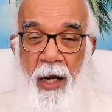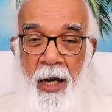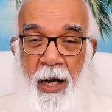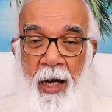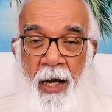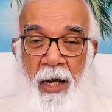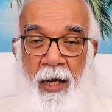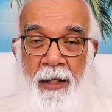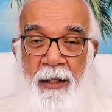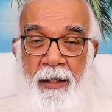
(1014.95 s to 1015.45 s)

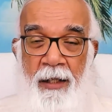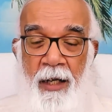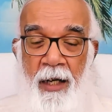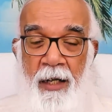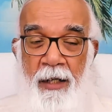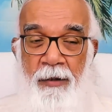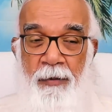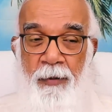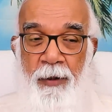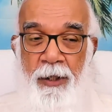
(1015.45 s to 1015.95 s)
and
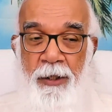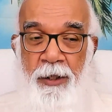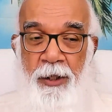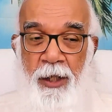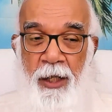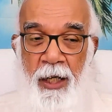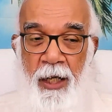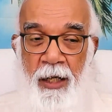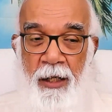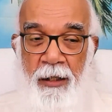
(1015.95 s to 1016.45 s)
that which
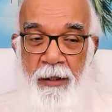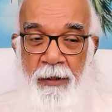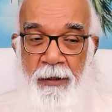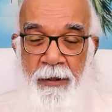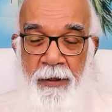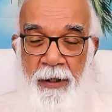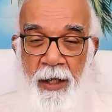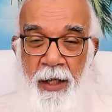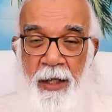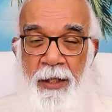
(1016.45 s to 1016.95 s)

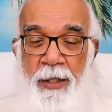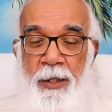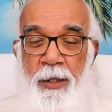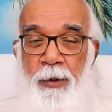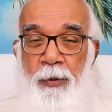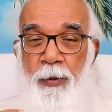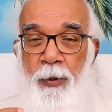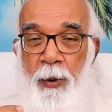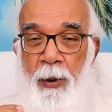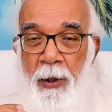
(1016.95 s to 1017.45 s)
exists
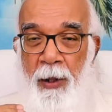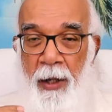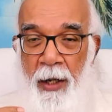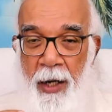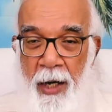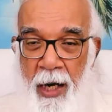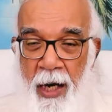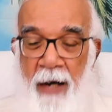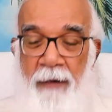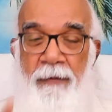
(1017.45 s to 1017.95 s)

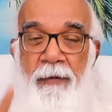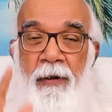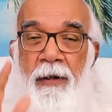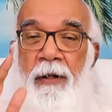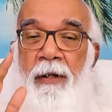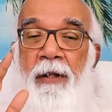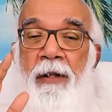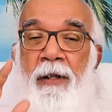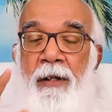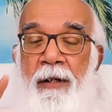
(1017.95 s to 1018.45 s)

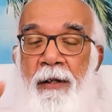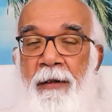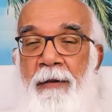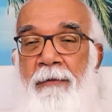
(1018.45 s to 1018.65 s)
forever.